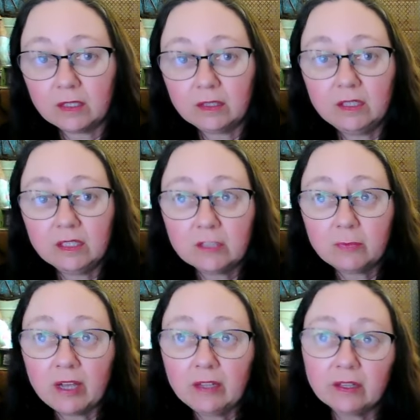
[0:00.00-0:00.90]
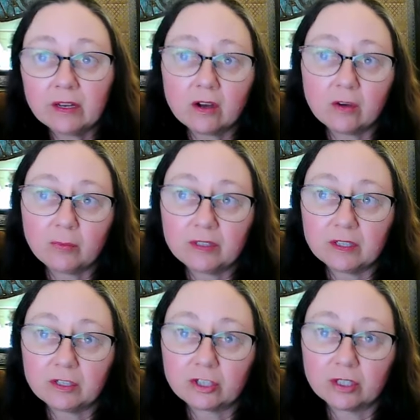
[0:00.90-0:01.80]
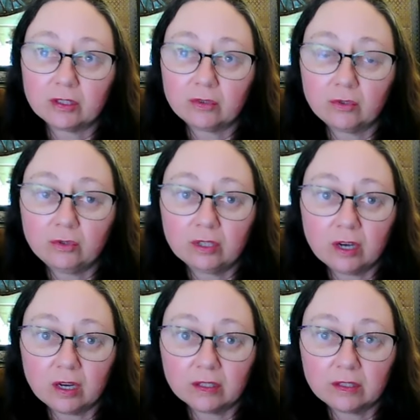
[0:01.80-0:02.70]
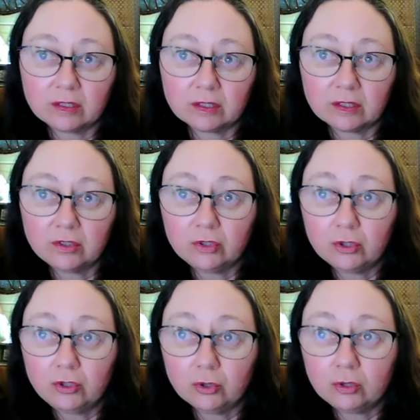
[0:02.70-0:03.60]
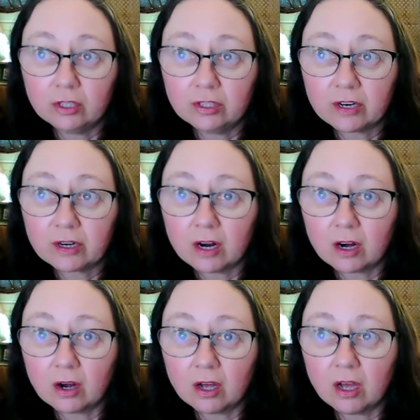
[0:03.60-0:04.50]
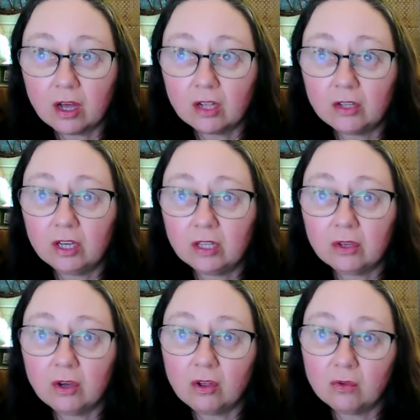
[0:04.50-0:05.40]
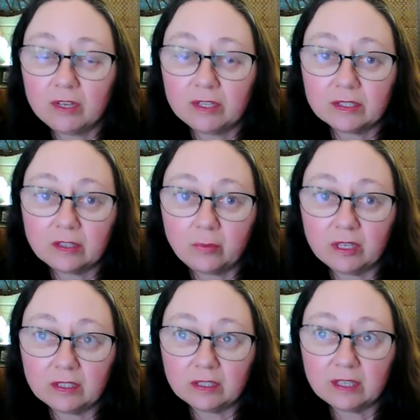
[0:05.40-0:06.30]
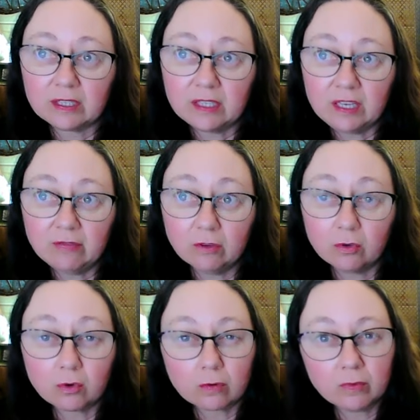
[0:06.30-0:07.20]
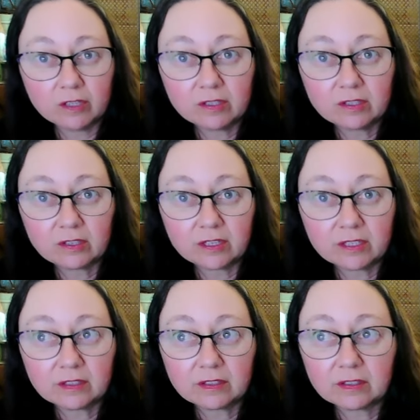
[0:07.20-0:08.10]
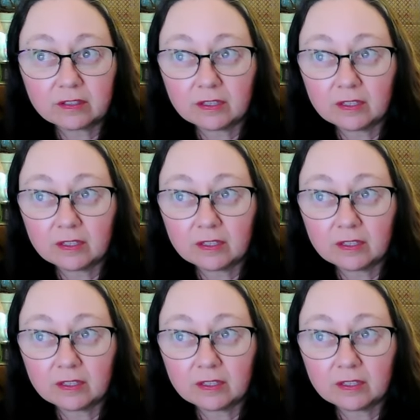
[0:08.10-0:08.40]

Despite their opposition to the gods, the Jotunar are not always depicted as evil or monstrous.